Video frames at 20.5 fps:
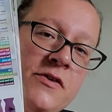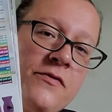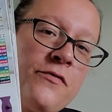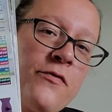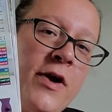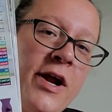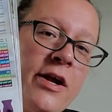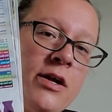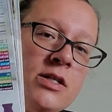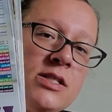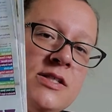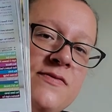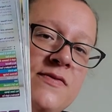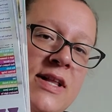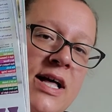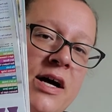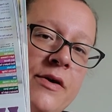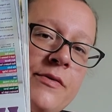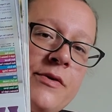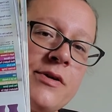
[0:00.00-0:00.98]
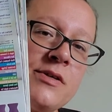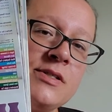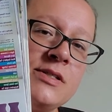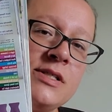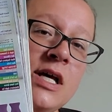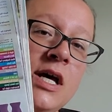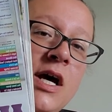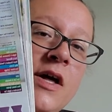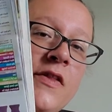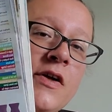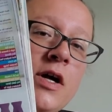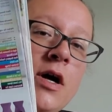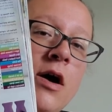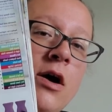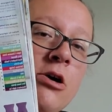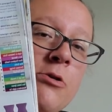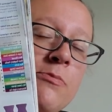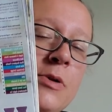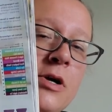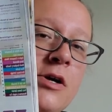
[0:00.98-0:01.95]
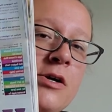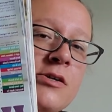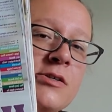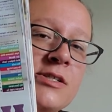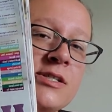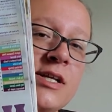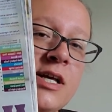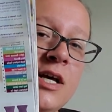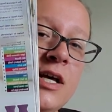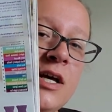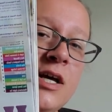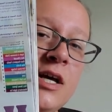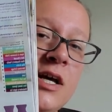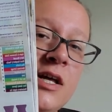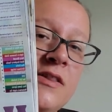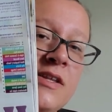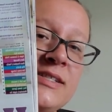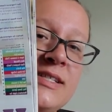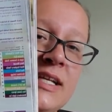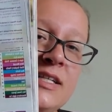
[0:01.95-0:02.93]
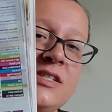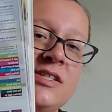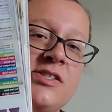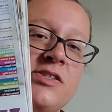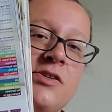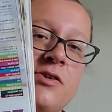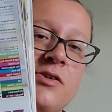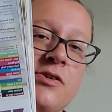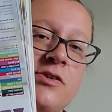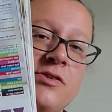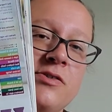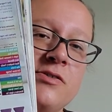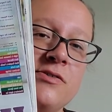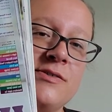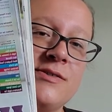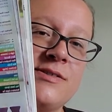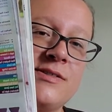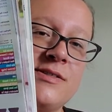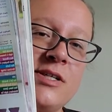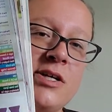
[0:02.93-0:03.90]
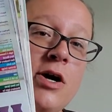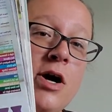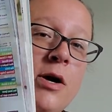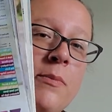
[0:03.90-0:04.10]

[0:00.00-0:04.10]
fragrance flowers, the car bars, the scent circles, the car